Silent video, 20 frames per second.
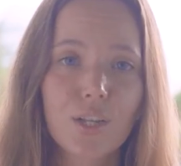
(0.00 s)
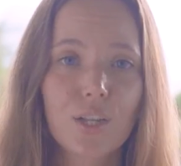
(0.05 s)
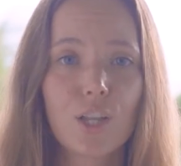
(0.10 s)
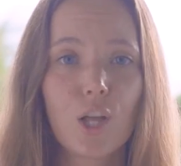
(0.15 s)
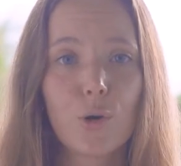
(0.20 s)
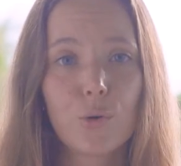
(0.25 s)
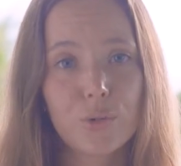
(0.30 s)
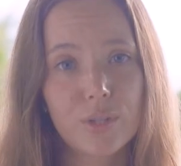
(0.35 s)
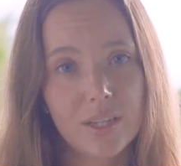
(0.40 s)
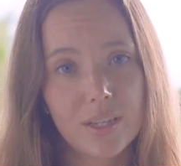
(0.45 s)

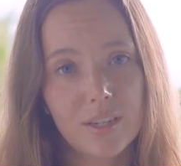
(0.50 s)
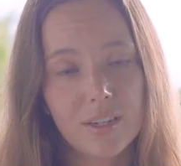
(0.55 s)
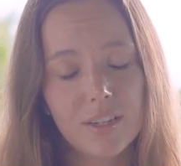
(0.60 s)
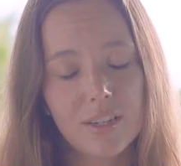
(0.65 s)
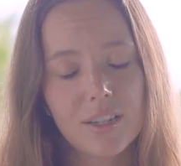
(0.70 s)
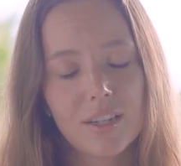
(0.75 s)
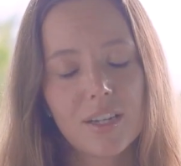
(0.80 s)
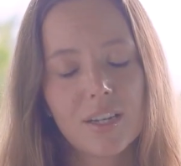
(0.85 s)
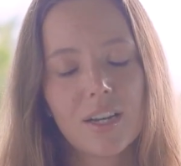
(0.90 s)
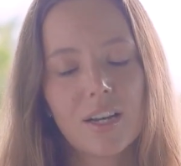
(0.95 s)
closer,
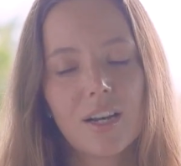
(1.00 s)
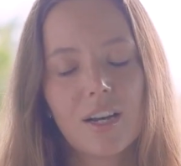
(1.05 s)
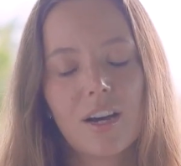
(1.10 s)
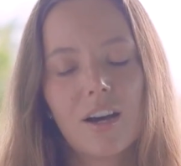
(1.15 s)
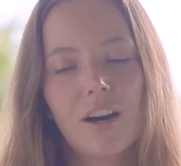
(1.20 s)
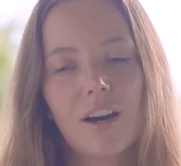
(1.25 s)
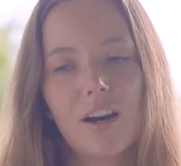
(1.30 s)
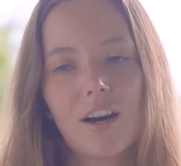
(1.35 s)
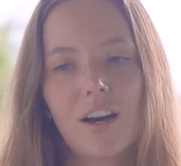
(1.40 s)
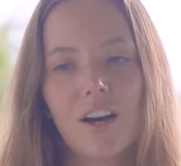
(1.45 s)

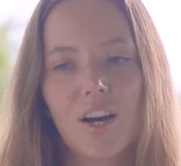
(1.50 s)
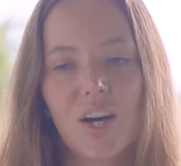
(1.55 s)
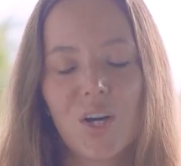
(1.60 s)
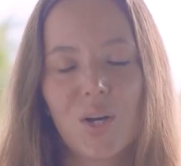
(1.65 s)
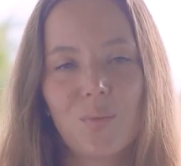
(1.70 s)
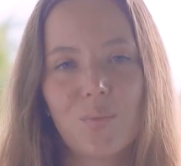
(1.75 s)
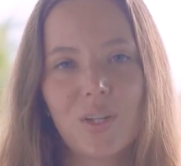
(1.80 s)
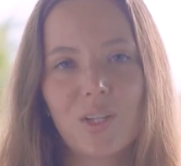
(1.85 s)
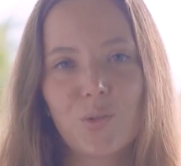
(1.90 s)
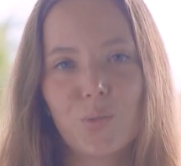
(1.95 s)

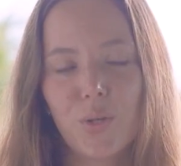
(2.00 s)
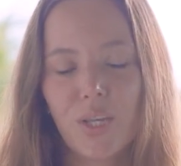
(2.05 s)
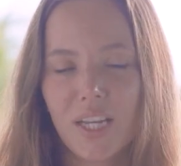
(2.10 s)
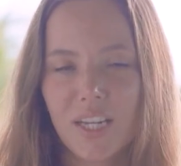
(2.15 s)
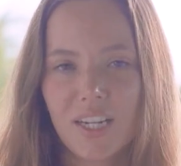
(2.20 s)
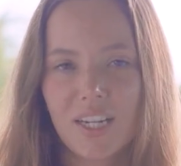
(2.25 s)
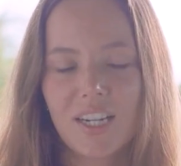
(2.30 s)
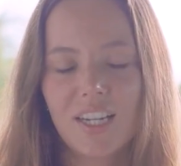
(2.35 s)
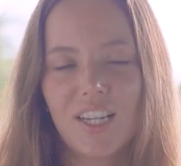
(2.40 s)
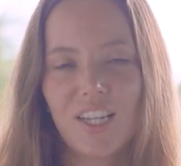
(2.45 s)
but we
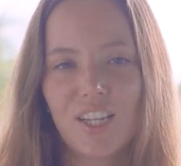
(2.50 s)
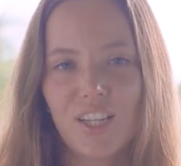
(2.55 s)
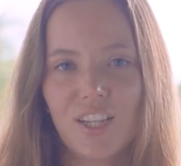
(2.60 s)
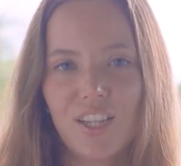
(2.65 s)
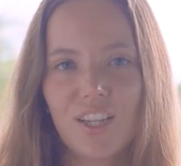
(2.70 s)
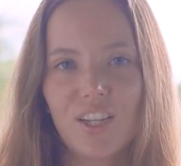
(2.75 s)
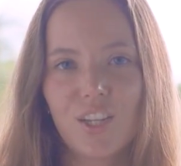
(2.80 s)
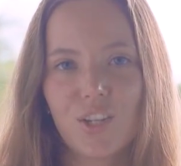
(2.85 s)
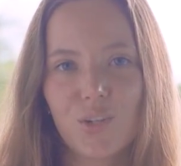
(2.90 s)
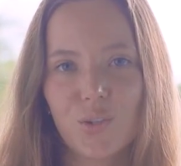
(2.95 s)
are
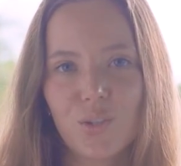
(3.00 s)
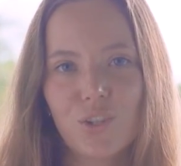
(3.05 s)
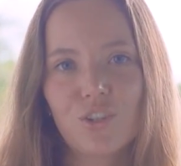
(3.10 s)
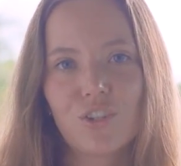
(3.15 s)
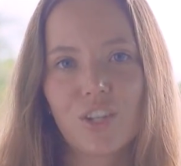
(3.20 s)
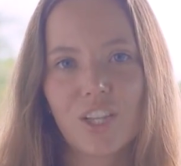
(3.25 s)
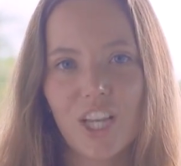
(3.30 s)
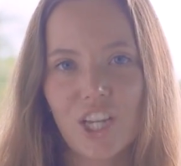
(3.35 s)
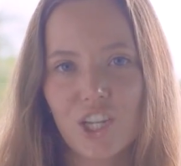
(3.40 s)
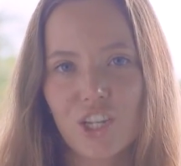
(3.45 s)
in good
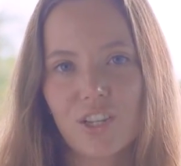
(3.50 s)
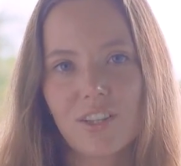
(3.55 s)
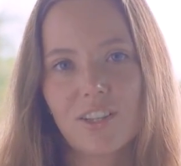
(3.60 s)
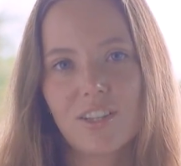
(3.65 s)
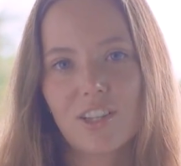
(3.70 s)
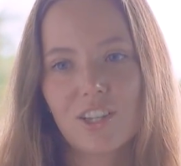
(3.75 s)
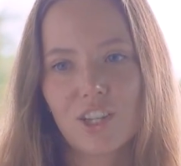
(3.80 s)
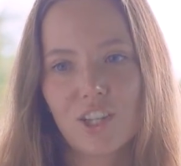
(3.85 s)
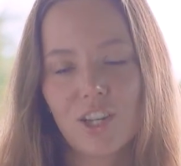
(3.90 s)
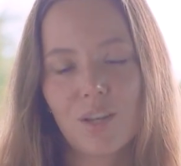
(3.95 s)

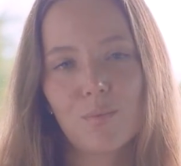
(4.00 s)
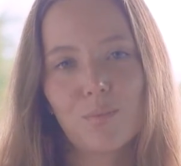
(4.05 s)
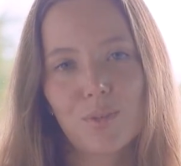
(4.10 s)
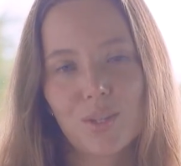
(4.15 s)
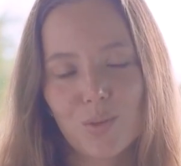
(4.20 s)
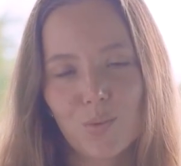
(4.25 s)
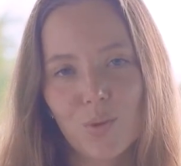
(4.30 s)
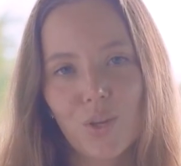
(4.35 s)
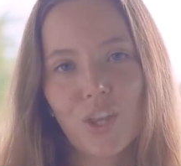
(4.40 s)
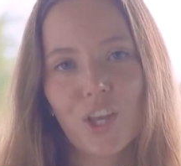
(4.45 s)

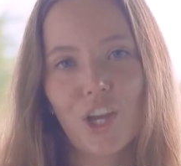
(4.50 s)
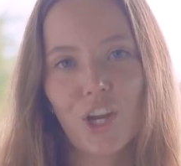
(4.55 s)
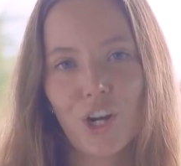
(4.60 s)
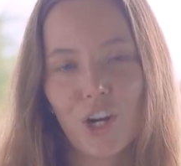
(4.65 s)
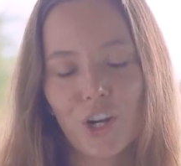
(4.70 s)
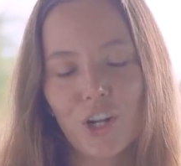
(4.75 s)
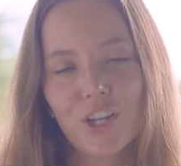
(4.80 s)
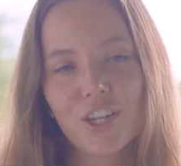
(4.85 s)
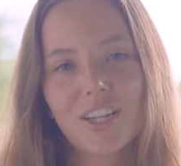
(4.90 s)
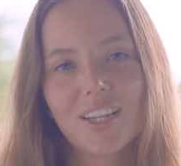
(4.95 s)
relationships with
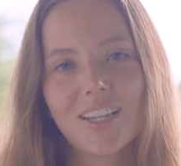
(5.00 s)
her.